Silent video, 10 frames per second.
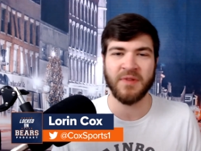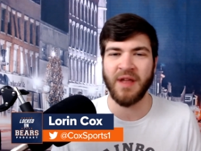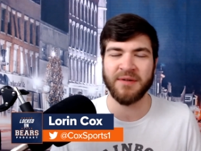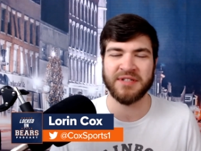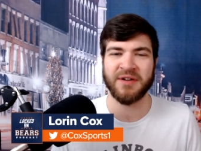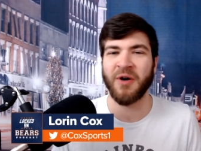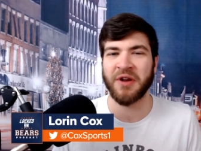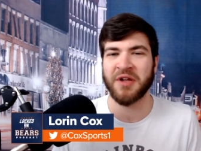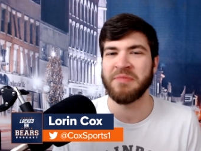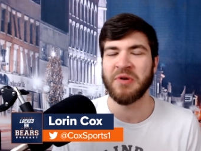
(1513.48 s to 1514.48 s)
I don't want to call
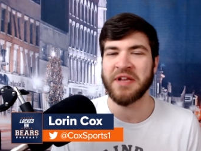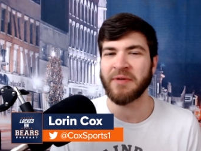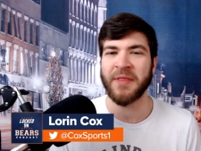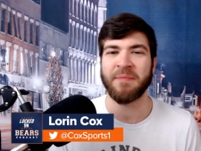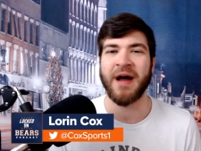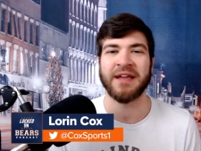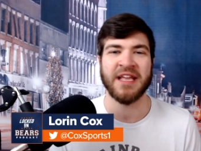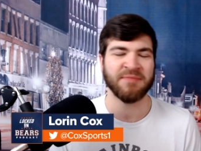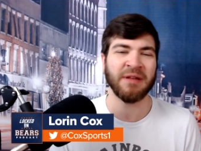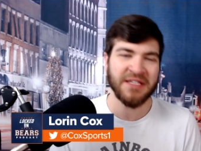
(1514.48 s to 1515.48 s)
it a community around the
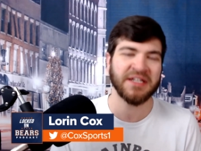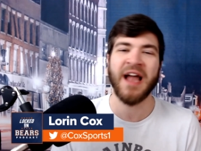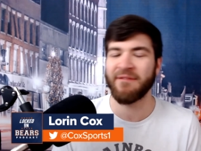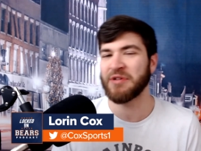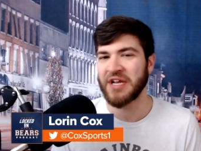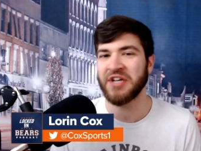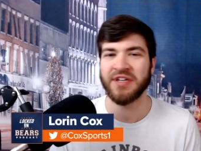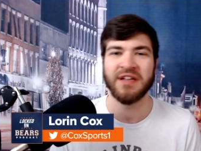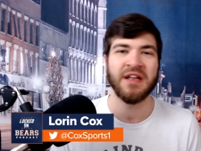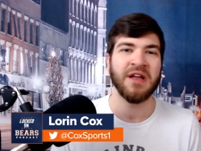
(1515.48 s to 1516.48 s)
podcast, but at least a
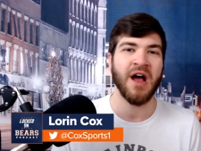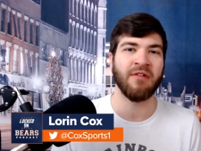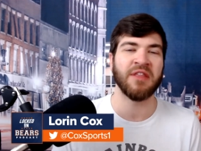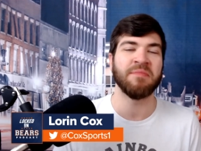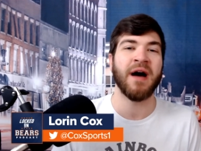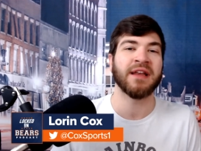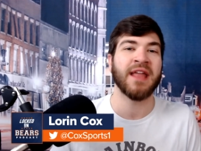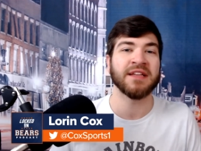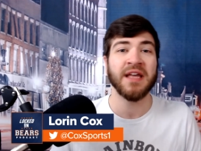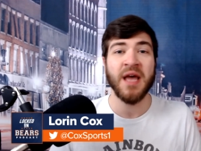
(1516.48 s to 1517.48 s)
conversation around the
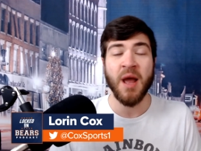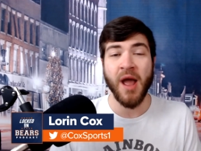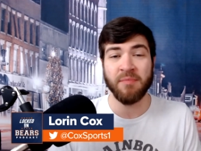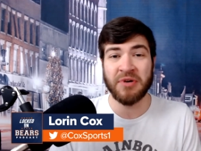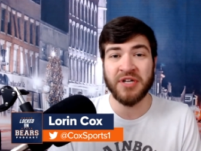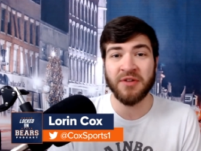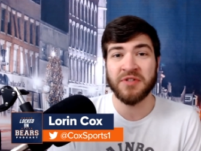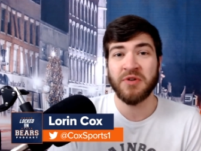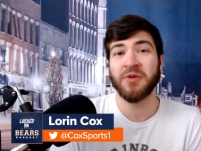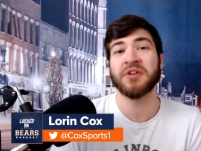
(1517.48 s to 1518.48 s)
podcast. I appreciate
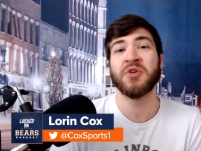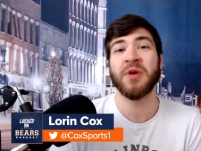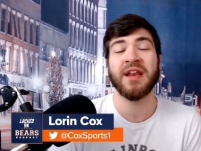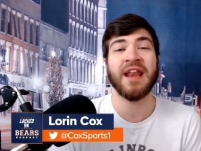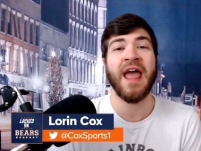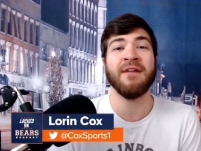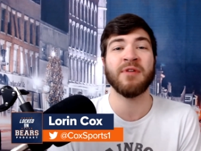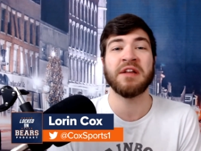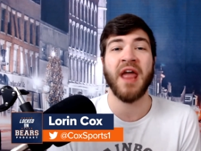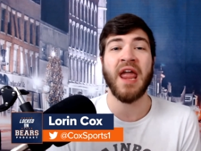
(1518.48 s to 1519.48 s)
those of you who are tuning in
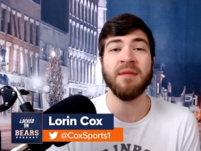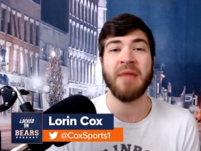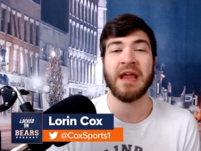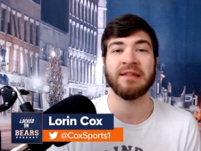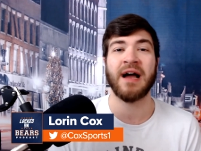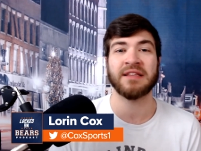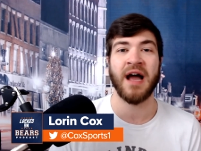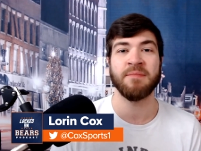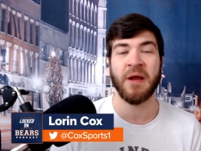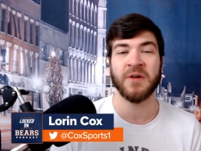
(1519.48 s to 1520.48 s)
every day, making Locked
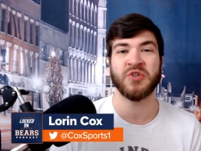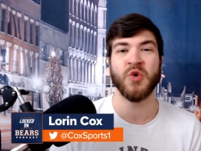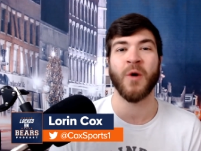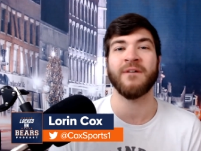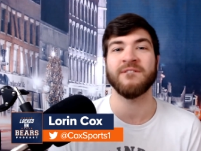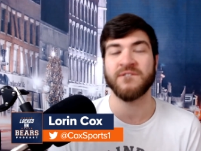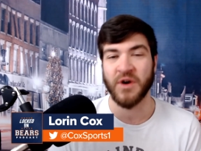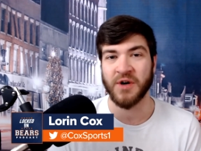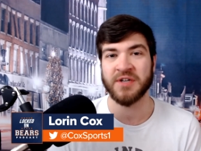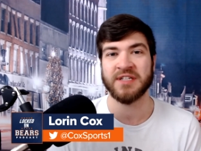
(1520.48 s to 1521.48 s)
On Bears your
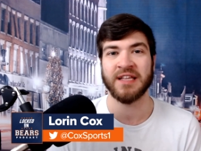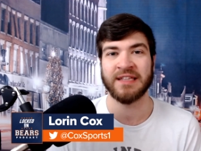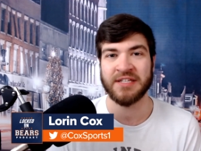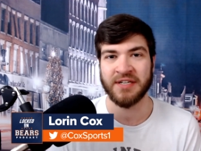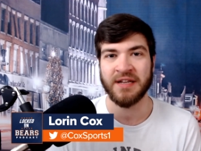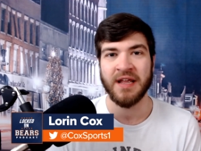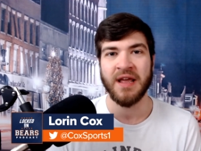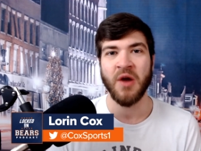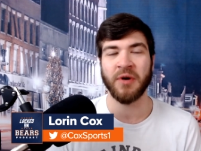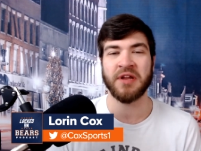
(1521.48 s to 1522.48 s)
first listen.
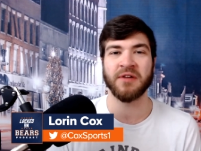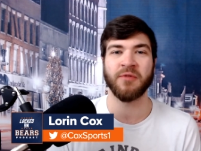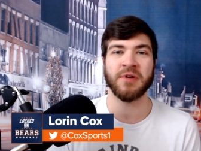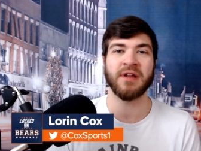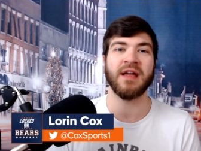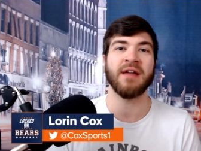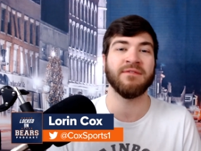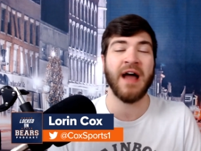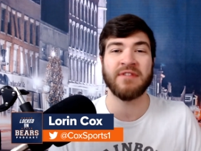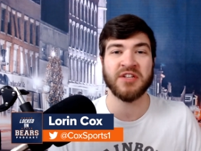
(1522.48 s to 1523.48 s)
We're here for you
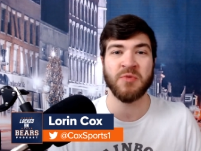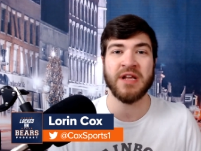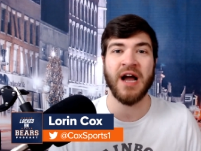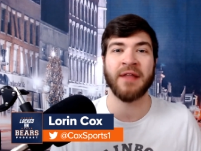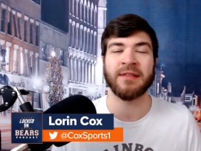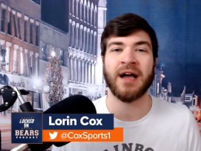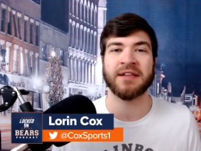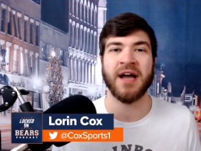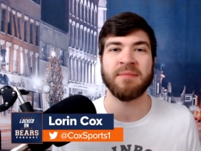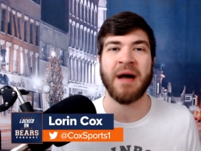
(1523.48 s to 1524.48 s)
five days a week on the
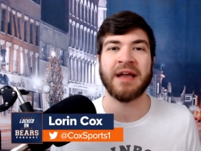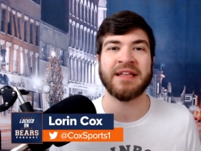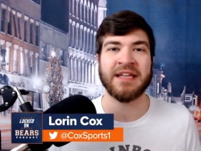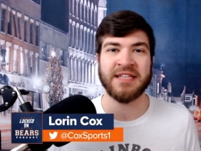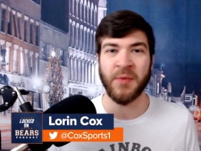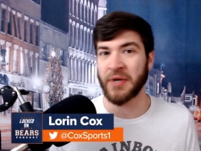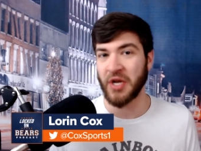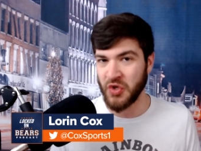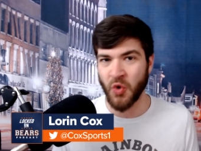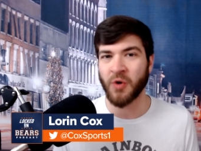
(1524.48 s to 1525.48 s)
Locked On Podcast
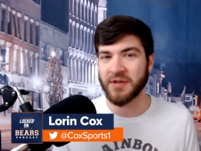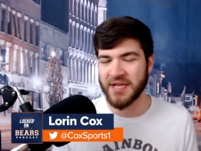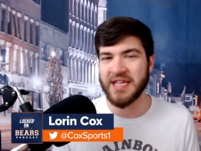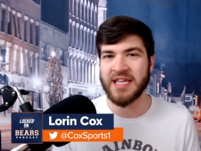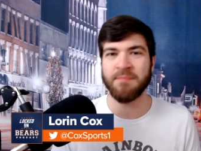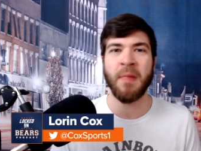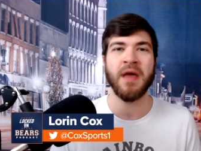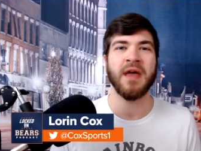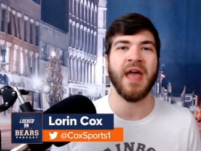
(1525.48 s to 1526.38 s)
Network, your team